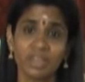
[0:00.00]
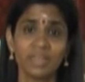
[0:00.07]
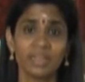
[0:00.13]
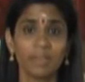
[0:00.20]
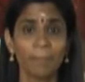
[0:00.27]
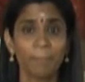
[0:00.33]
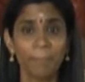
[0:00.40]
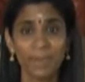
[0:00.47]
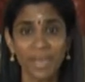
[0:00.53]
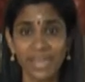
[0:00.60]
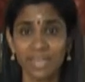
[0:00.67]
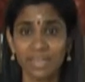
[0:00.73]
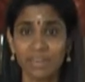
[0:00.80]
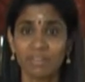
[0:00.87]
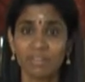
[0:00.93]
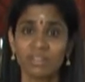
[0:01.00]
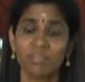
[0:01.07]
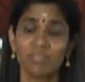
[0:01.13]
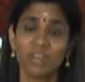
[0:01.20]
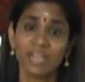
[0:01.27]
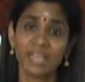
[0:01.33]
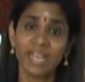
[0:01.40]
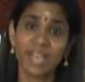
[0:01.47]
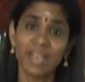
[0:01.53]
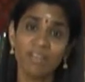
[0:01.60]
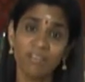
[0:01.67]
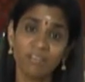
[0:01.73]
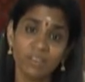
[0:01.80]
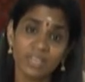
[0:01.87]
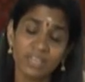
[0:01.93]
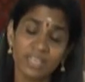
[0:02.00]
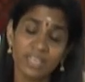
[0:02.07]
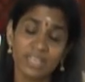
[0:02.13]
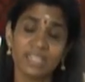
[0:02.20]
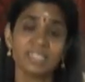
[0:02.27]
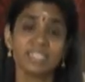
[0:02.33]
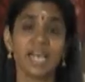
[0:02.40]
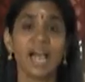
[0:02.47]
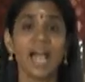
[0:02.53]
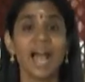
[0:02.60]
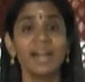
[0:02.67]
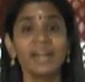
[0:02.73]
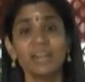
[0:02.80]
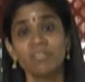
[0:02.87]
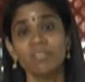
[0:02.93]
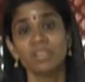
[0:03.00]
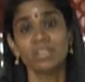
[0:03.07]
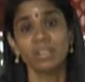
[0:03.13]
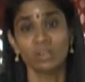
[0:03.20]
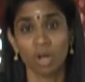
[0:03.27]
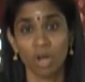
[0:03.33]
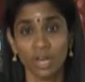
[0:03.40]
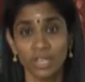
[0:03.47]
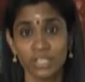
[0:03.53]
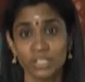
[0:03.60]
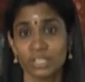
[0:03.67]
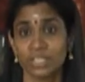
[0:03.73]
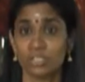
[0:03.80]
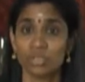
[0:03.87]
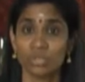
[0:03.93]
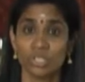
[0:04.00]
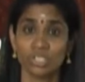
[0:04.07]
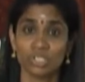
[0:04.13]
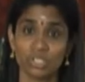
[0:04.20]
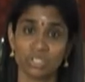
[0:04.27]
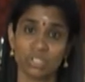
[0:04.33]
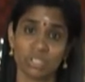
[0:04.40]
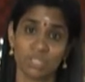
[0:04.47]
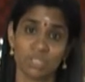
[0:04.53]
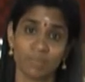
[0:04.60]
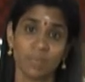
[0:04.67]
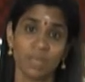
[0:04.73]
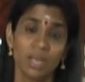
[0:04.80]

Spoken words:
the pain, the worry, everything gets added with the knowledge and education system.